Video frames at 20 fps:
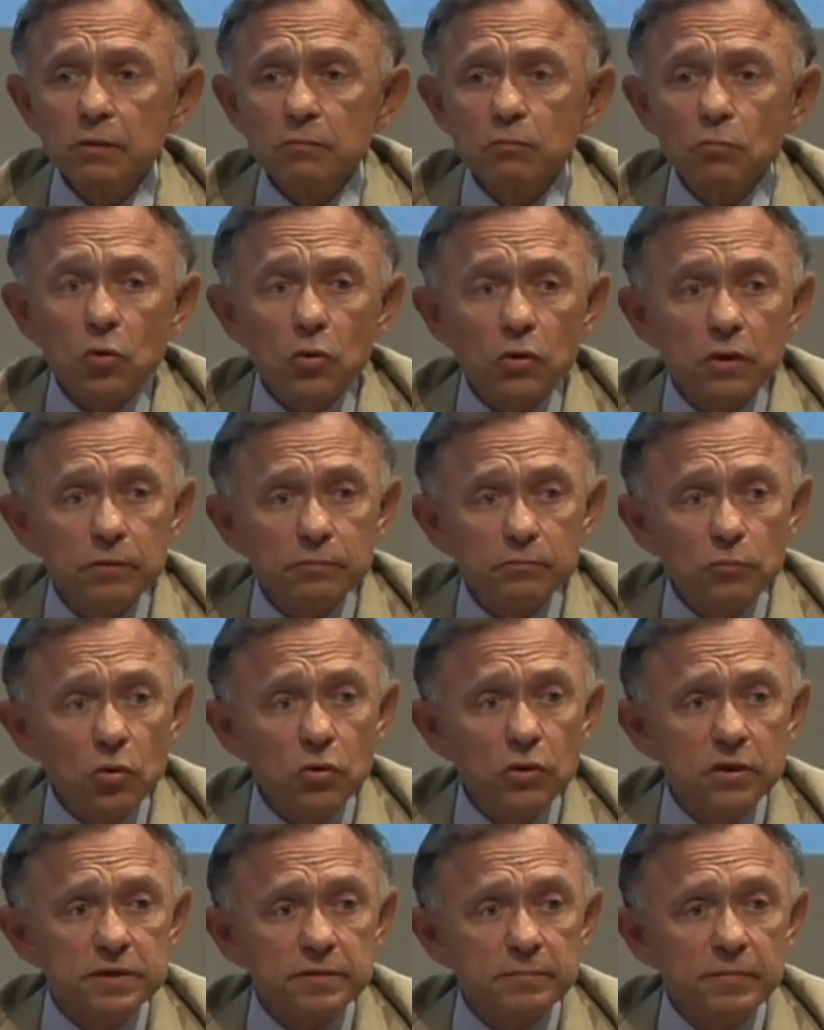more and
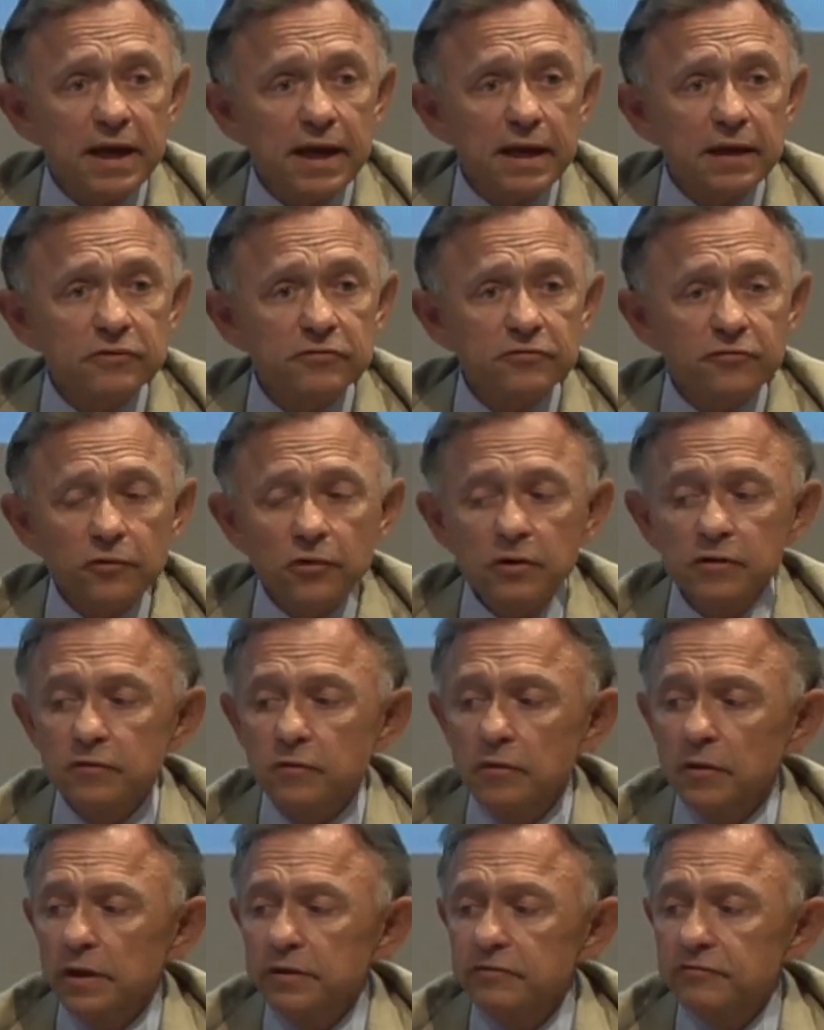more demand for
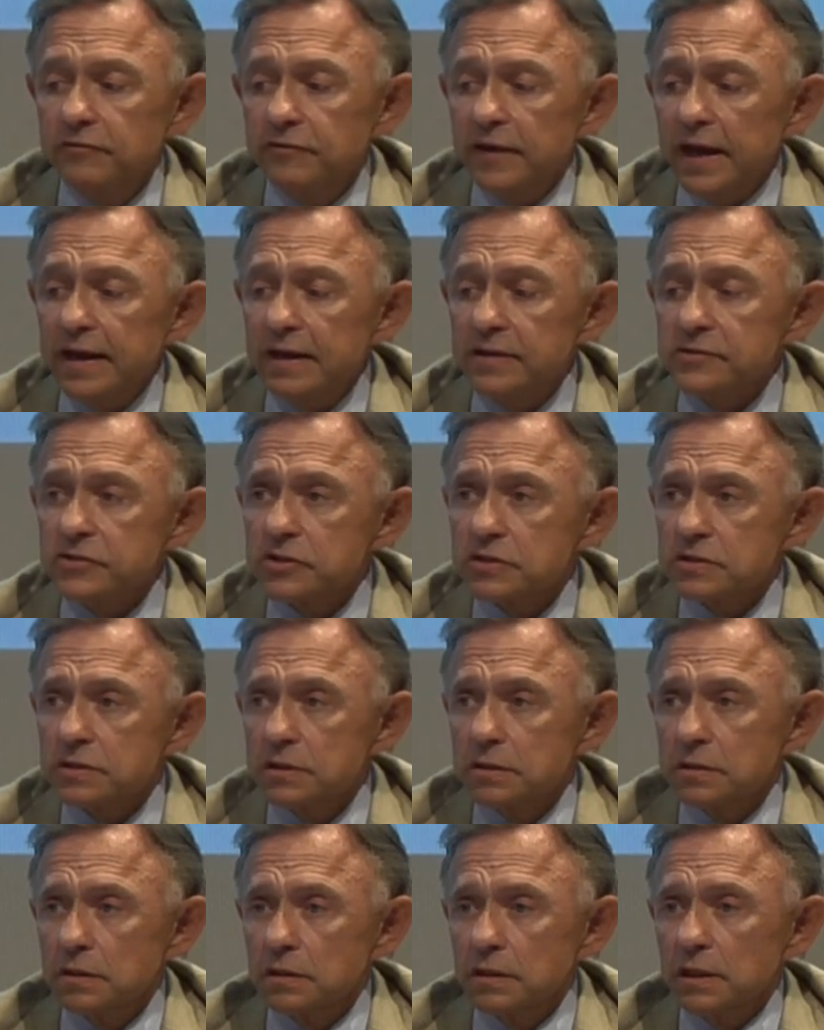
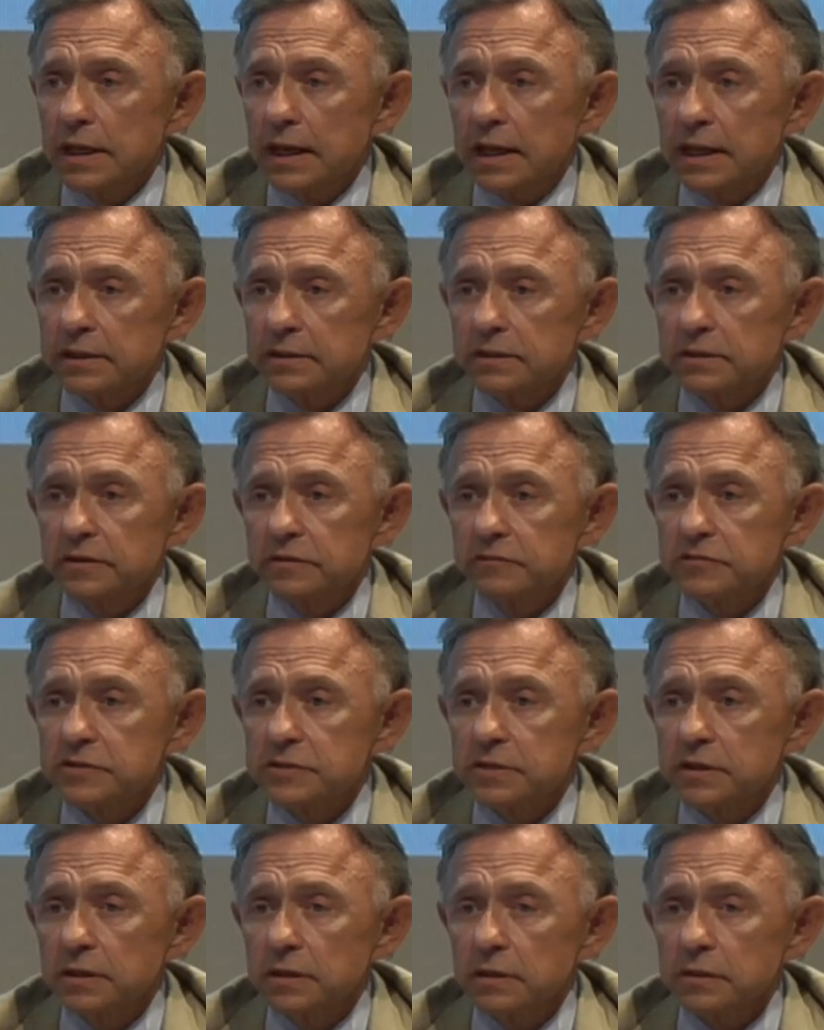advanced cognitive
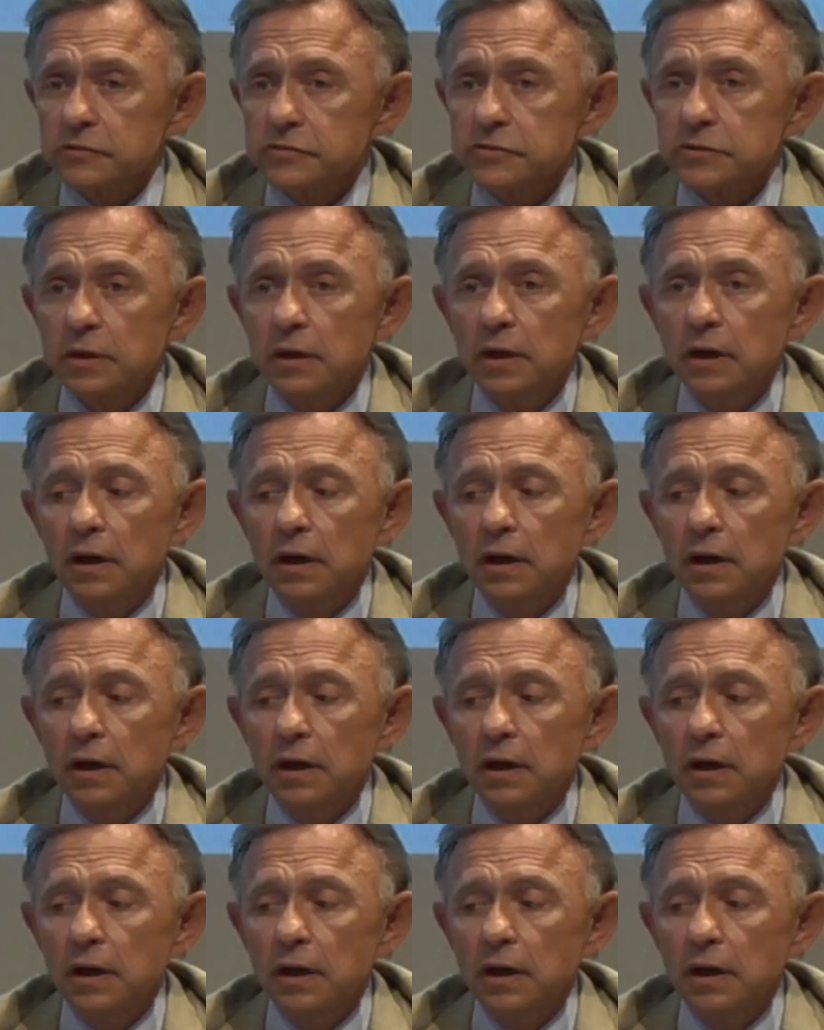skills,